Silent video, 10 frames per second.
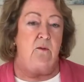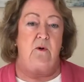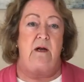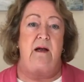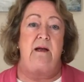
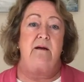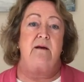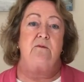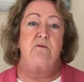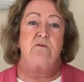When I
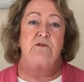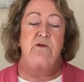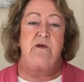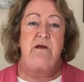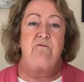was
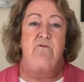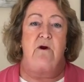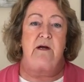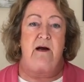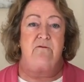looking for
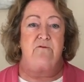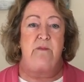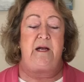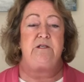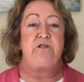a
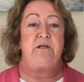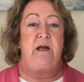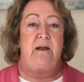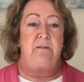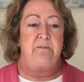confirmation
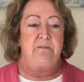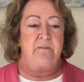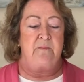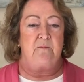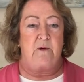name,
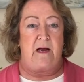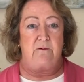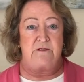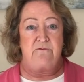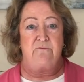when I
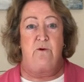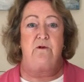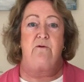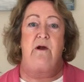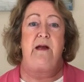was in
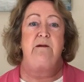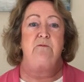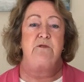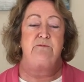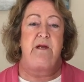4th grade
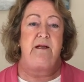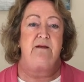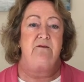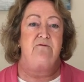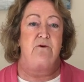and was being
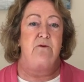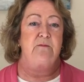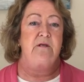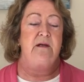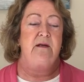
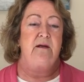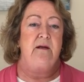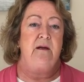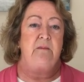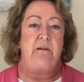confirmed,
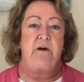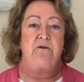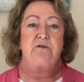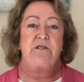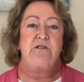my
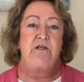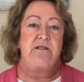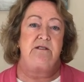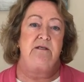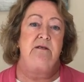mother
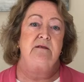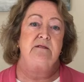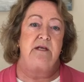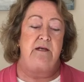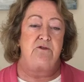suggested
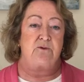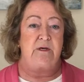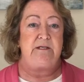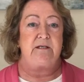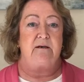Saint
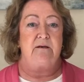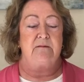Teresa.